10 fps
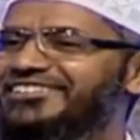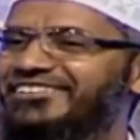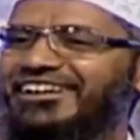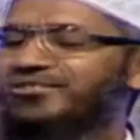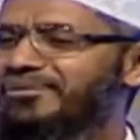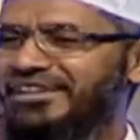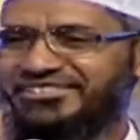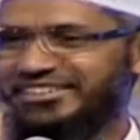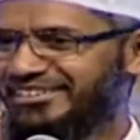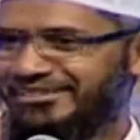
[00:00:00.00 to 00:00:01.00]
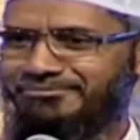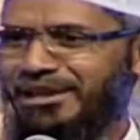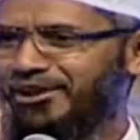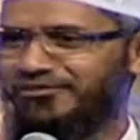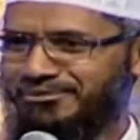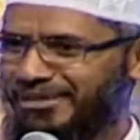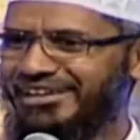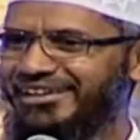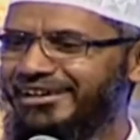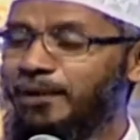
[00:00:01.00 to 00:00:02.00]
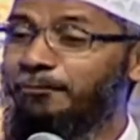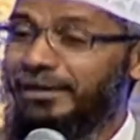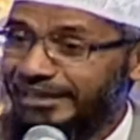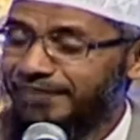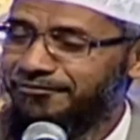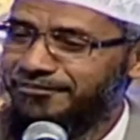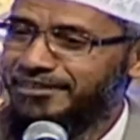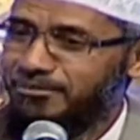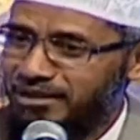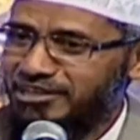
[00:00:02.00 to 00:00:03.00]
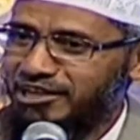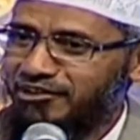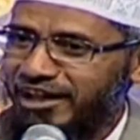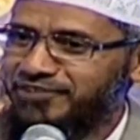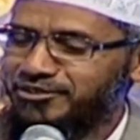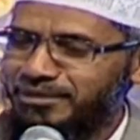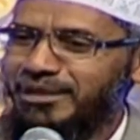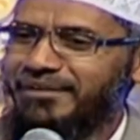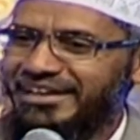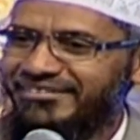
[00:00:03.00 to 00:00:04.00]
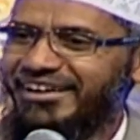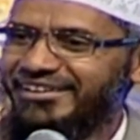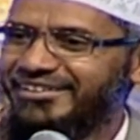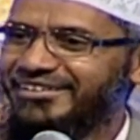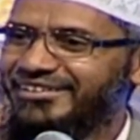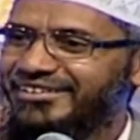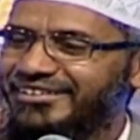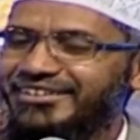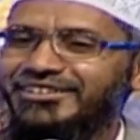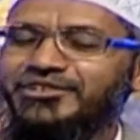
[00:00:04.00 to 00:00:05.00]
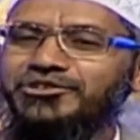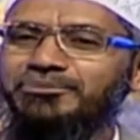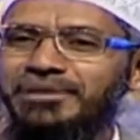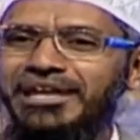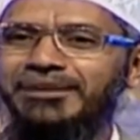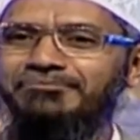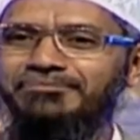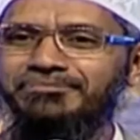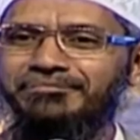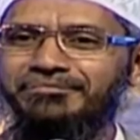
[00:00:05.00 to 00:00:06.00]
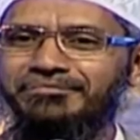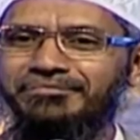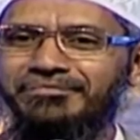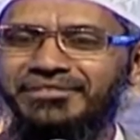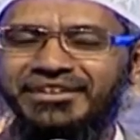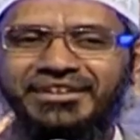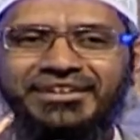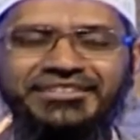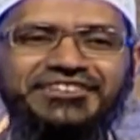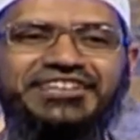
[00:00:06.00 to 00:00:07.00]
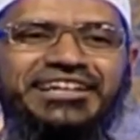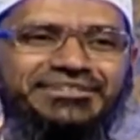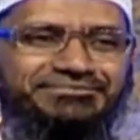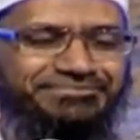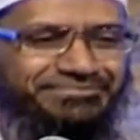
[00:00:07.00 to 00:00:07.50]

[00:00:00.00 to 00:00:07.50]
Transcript: is the one who makes it male or female. But if the mother-in-law has to blame anyone, she should blame the son.